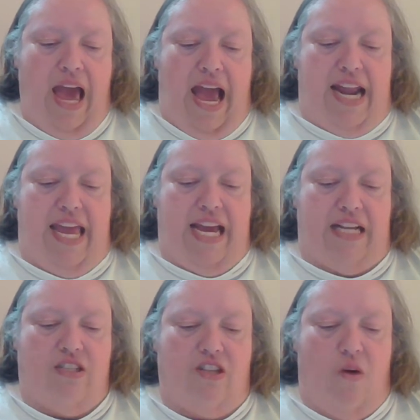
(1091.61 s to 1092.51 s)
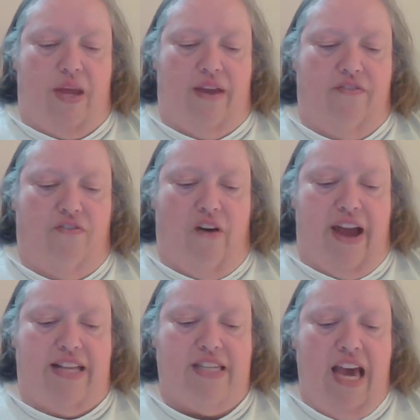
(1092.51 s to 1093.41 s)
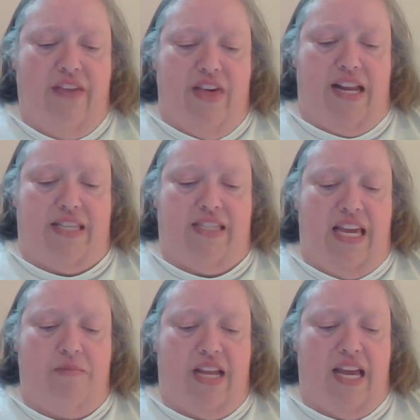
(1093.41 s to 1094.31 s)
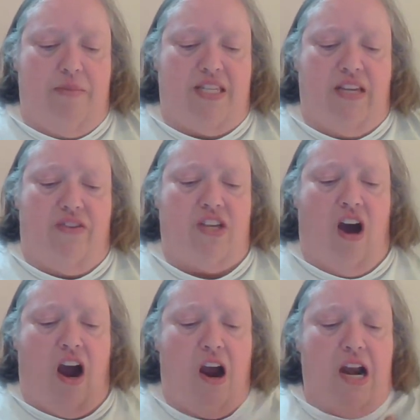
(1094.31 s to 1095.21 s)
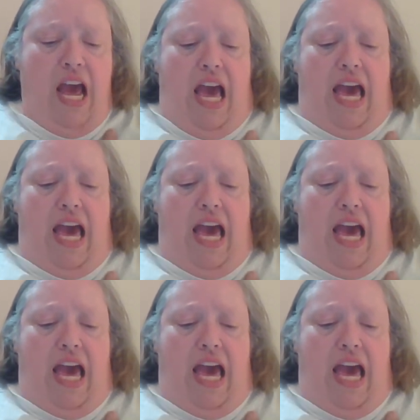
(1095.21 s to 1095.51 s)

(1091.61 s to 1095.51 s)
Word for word: and he got so many frights that it seemed to him as if his heart